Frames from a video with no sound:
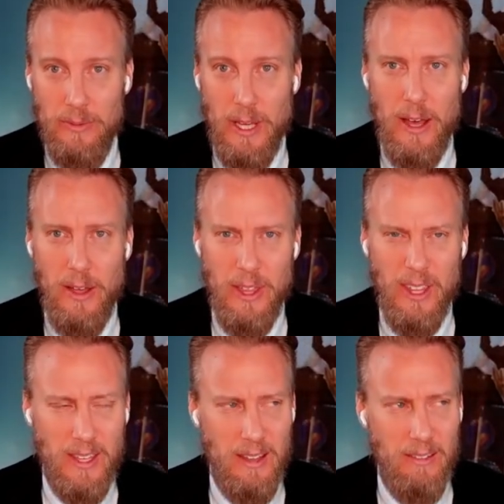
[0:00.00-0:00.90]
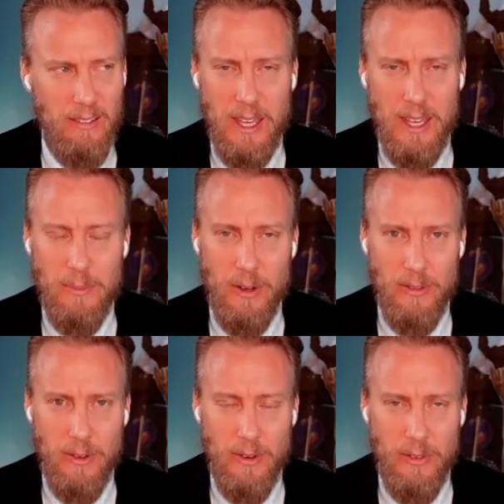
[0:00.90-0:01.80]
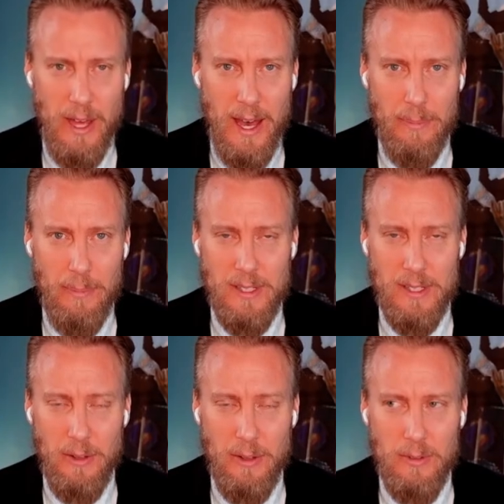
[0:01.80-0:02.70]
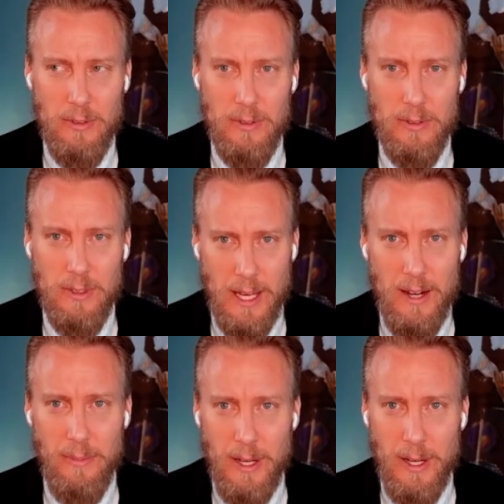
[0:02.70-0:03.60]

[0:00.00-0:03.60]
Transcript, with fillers: Yeah, I think the name of the app is now Karma